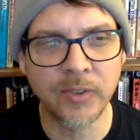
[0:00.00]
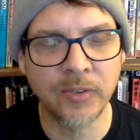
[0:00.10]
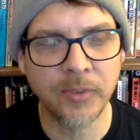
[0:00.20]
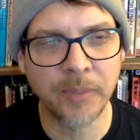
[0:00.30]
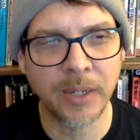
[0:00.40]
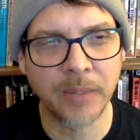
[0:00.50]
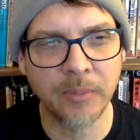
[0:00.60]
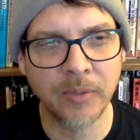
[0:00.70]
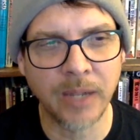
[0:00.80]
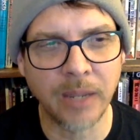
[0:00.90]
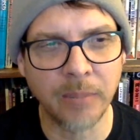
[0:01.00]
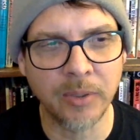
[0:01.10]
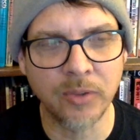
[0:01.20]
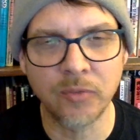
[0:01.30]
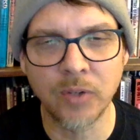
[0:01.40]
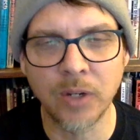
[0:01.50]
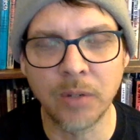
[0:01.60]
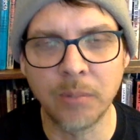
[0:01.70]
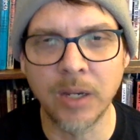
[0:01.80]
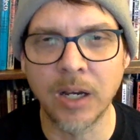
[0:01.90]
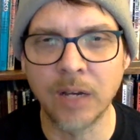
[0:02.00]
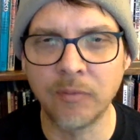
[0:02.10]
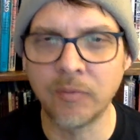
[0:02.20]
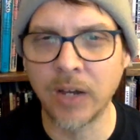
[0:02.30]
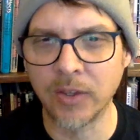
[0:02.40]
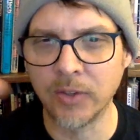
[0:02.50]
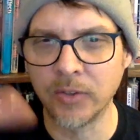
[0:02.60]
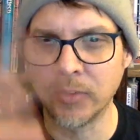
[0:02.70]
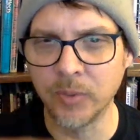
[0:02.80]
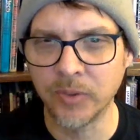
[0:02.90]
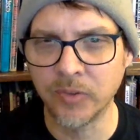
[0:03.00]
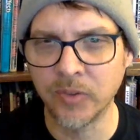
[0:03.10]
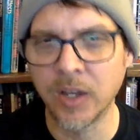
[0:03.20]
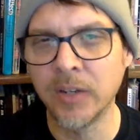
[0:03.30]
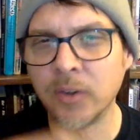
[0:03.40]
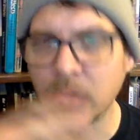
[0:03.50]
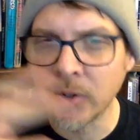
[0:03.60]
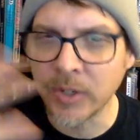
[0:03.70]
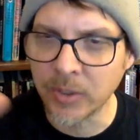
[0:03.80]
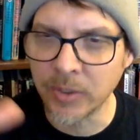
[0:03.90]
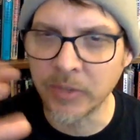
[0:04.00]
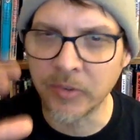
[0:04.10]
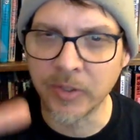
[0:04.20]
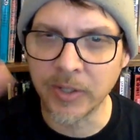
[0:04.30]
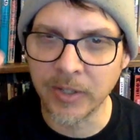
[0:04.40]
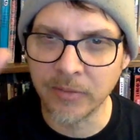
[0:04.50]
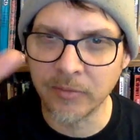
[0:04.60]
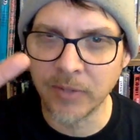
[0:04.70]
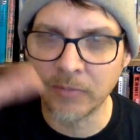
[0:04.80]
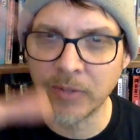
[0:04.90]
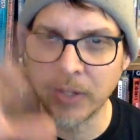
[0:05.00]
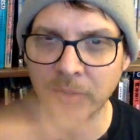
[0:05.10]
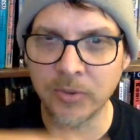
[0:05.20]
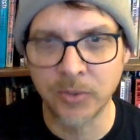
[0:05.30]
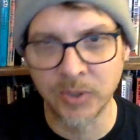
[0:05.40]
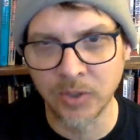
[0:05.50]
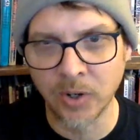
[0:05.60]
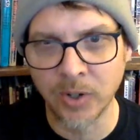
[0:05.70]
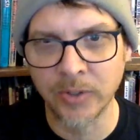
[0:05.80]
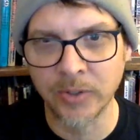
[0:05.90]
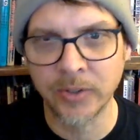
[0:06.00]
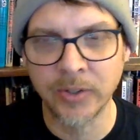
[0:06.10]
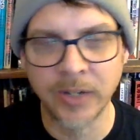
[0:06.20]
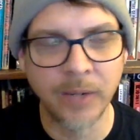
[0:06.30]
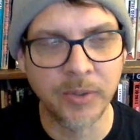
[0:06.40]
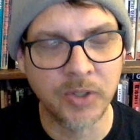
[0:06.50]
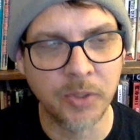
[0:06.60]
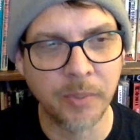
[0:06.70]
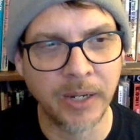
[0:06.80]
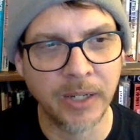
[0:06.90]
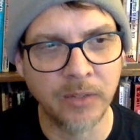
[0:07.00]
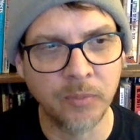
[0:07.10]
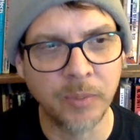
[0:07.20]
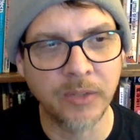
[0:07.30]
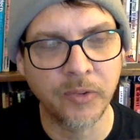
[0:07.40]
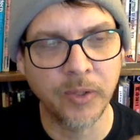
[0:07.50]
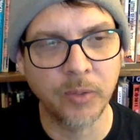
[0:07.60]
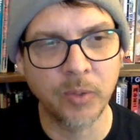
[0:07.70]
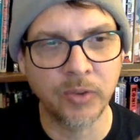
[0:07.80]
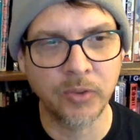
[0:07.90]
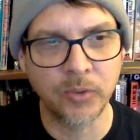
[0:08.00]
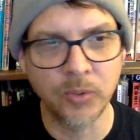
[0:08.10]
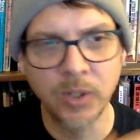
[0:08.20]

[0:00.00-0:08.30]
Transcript: Sometimes it happens from a father to a son, or increasingly a father to a daughter now in Japan, because they want to